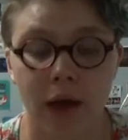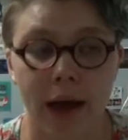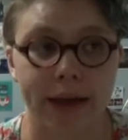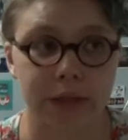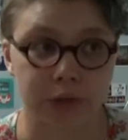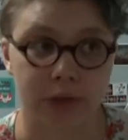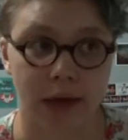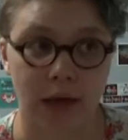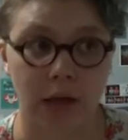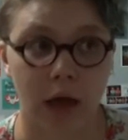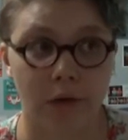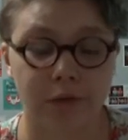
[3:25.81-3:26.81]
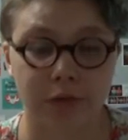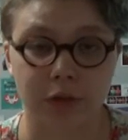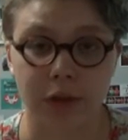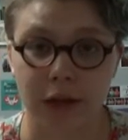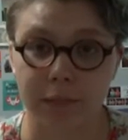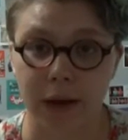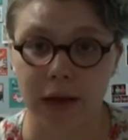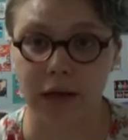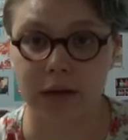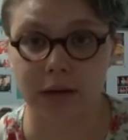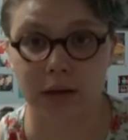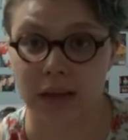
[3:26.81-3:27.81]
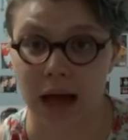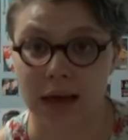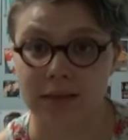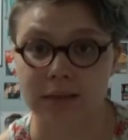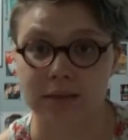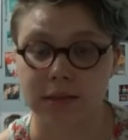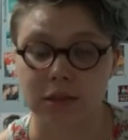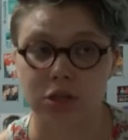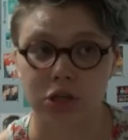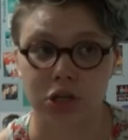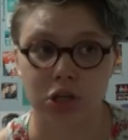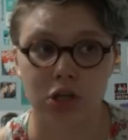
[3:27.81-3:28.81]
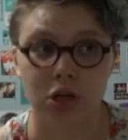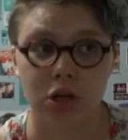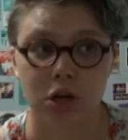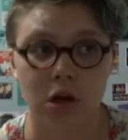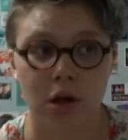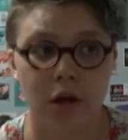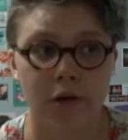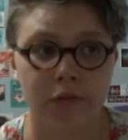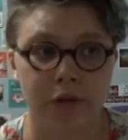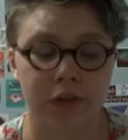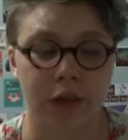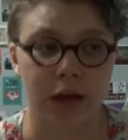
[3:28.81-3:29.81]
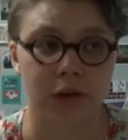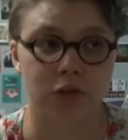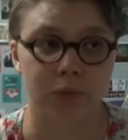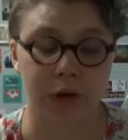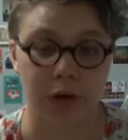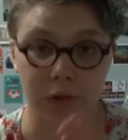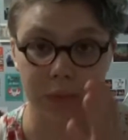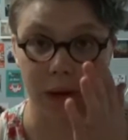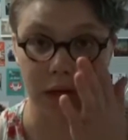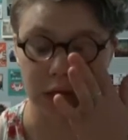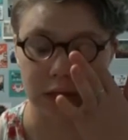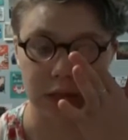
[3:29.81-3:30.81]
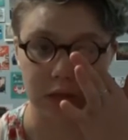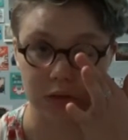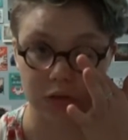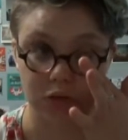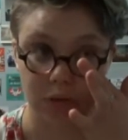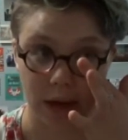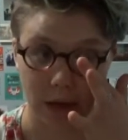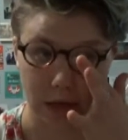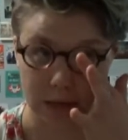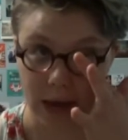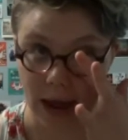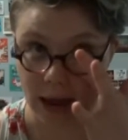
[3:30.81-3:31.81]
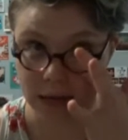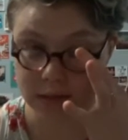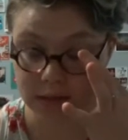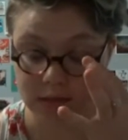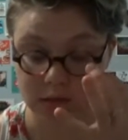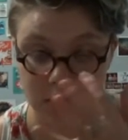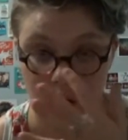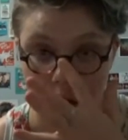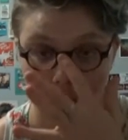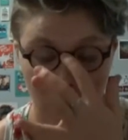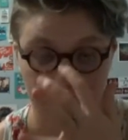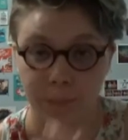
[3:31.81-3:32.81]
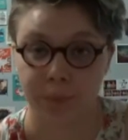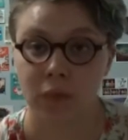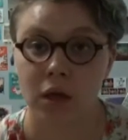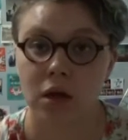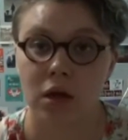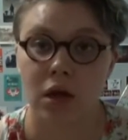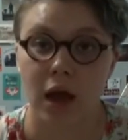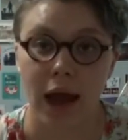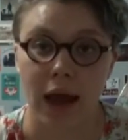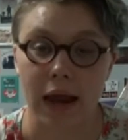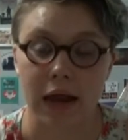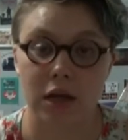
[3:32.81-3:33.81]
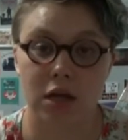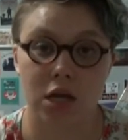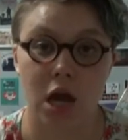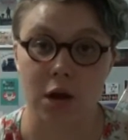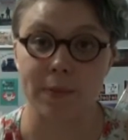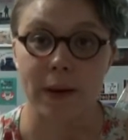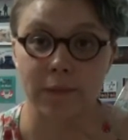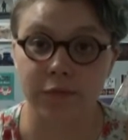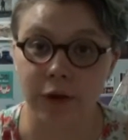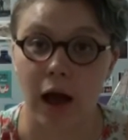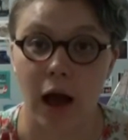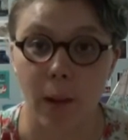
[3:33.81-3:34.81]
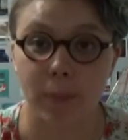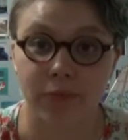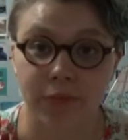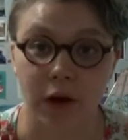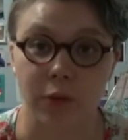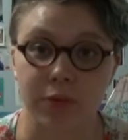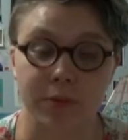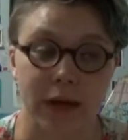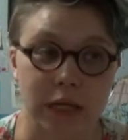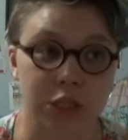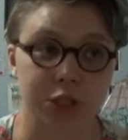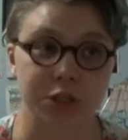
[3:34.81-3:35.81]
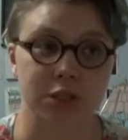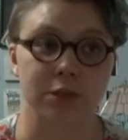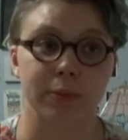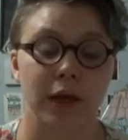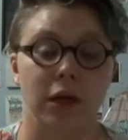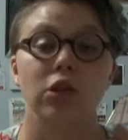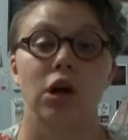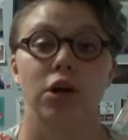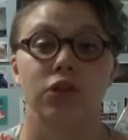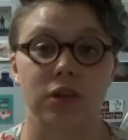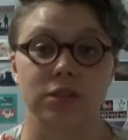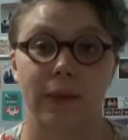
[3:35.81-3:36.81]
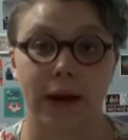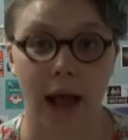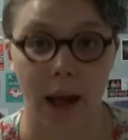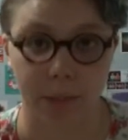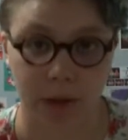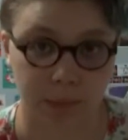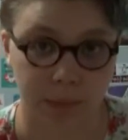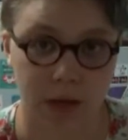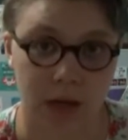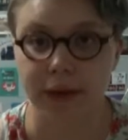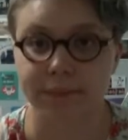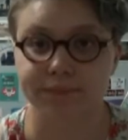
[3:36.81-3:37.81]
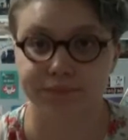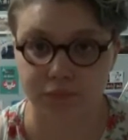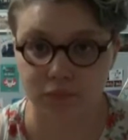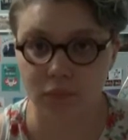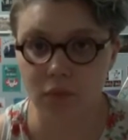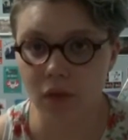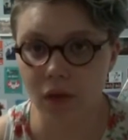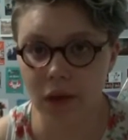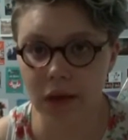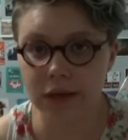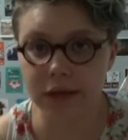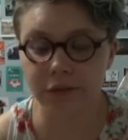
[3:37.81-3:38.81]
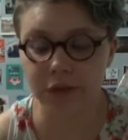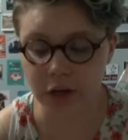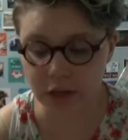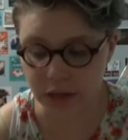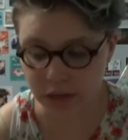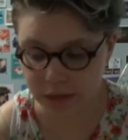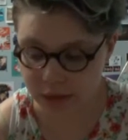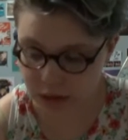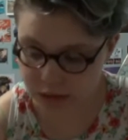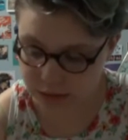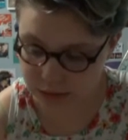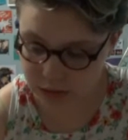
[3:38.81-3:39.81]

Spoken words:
I do that a lot for like my classes this year, for things where you might need to do two-handed tasks. I'm up front with my teachers to be like, look, this might happen, because I definitely think,